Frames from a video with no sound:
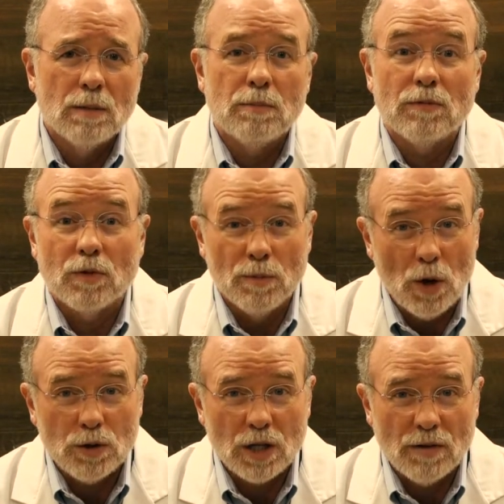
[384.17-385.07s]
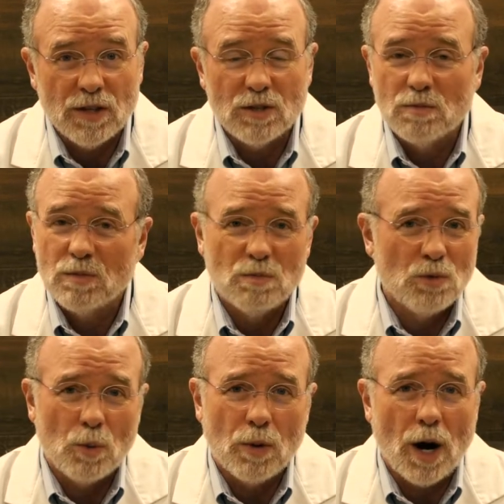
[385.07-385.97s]
But for most of us,
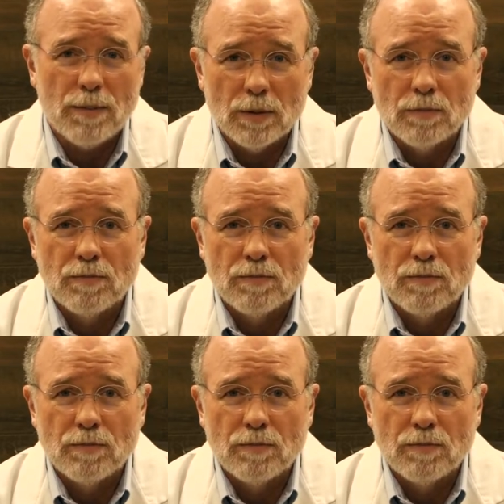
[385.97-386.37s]
no problem.